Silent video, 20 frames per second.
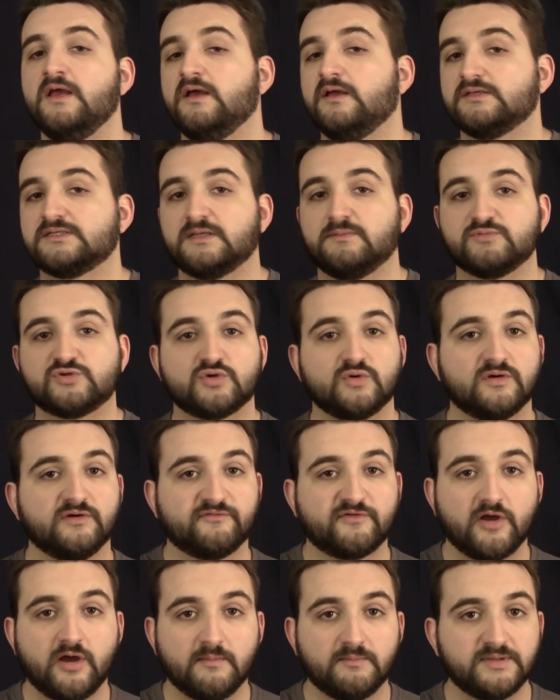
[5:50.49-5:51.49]
some sort
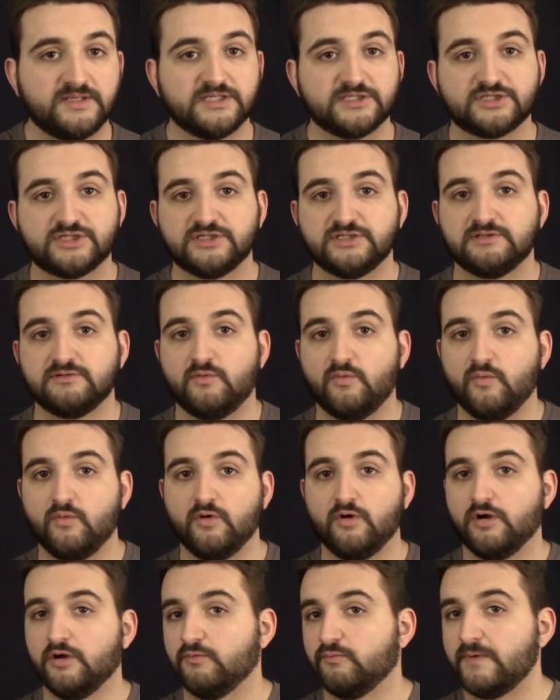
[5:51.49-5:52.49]
of competition
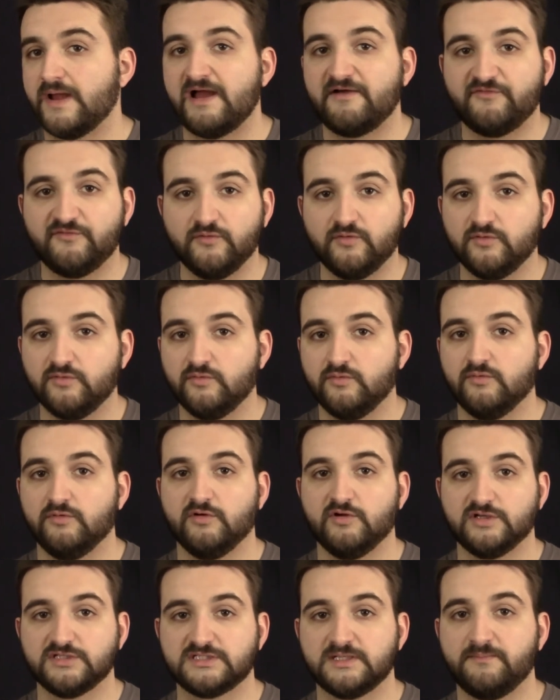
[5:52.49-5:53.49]
or raffle
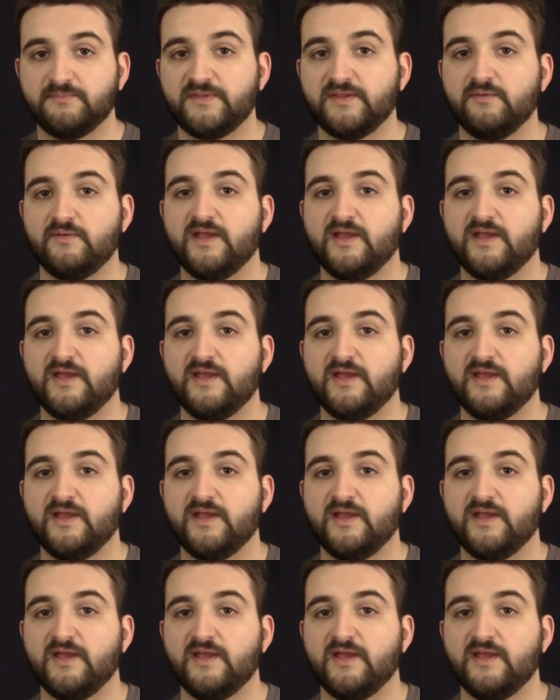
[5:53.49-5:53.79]
or something.